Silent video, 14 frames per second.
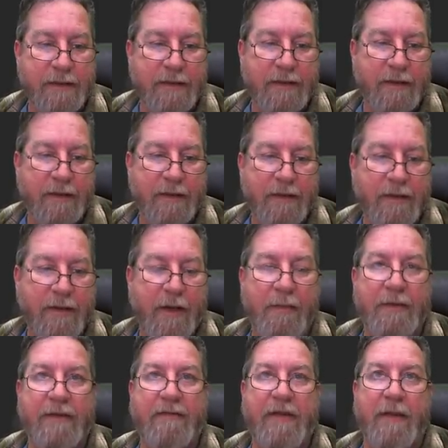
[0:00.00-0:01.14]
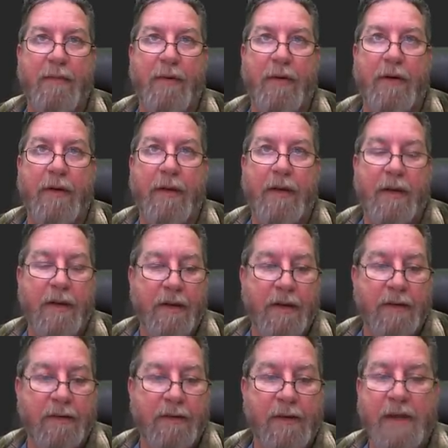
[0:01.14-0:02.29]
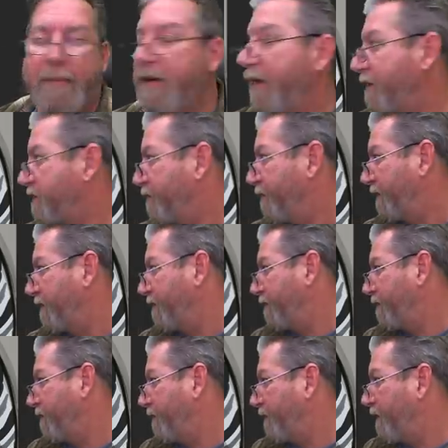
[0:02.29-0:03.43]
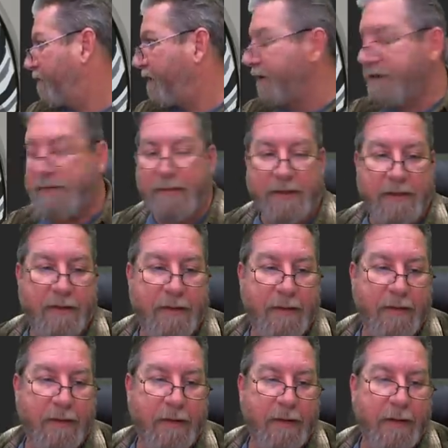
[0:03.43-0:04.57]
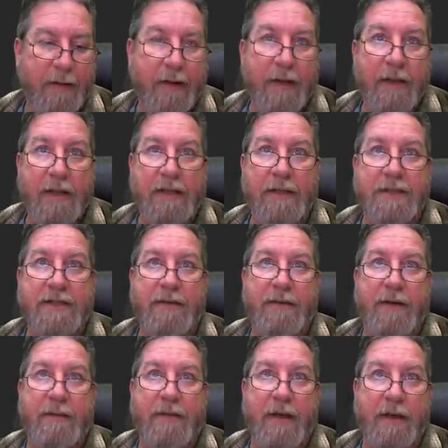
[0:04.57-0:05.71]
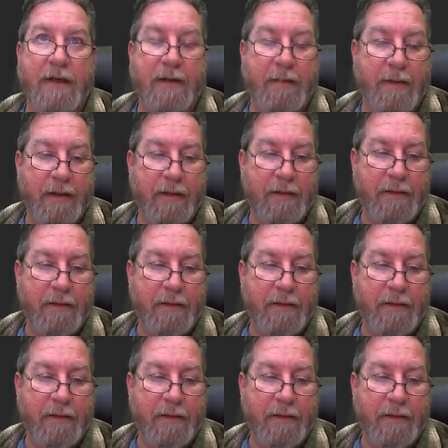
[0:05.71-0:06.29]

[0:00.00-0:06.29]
In a sense. No, but they've got more. Look up a huntsman. Look up huntsman. You'll see what I'm talking about.